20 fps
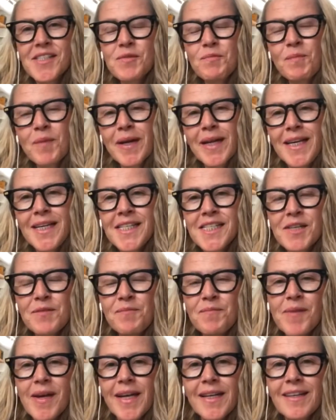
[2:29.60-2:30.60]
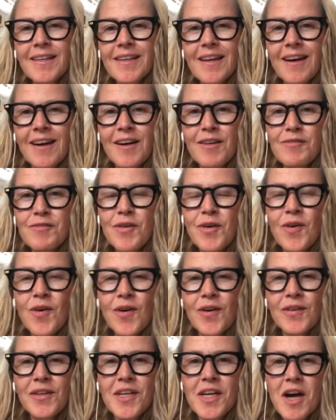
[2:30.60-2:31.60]
Please submit
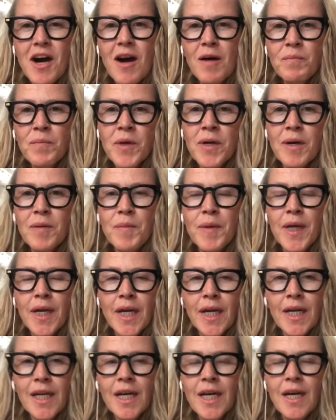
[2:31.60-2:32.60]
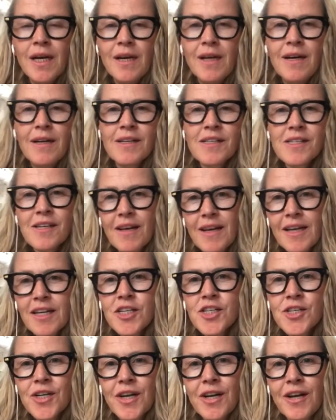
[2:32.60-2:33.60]
for the upcoming
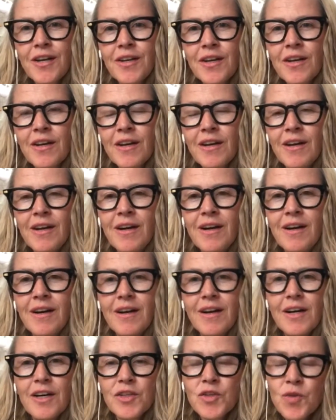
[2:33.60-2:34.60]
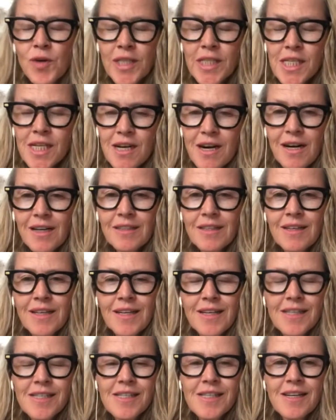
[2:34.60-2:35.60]
selection 20
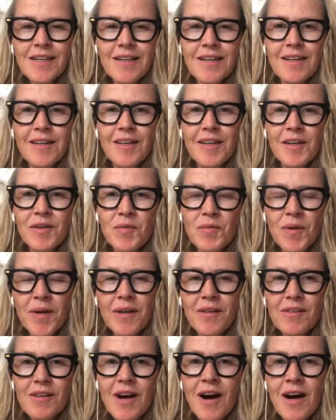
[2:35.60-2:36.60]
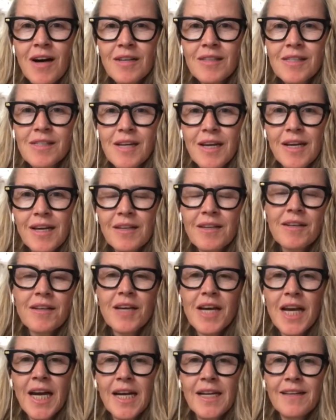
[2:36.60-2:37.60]
artists with
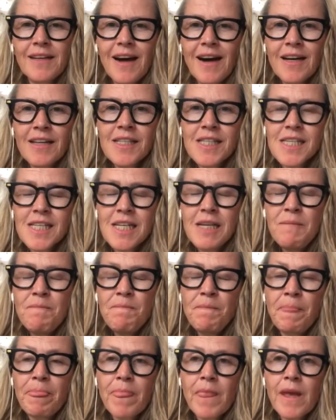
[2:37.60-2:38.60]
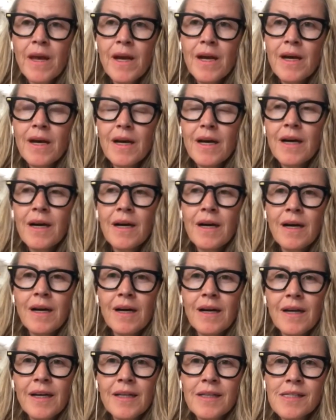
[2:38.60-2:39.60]
ArtNet and Artsy.
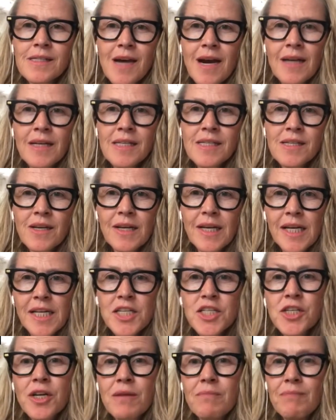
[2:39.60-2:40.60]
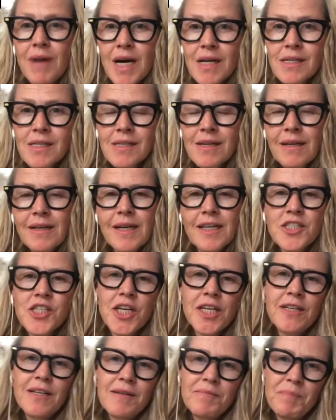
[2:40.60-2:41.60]
It's Isolation Mastered at
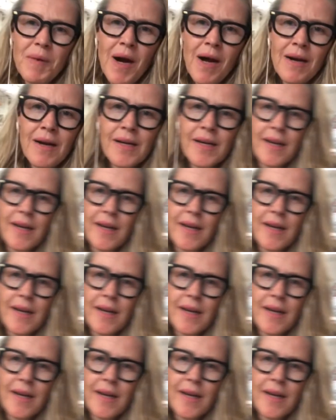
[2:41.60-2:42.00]
JD Malat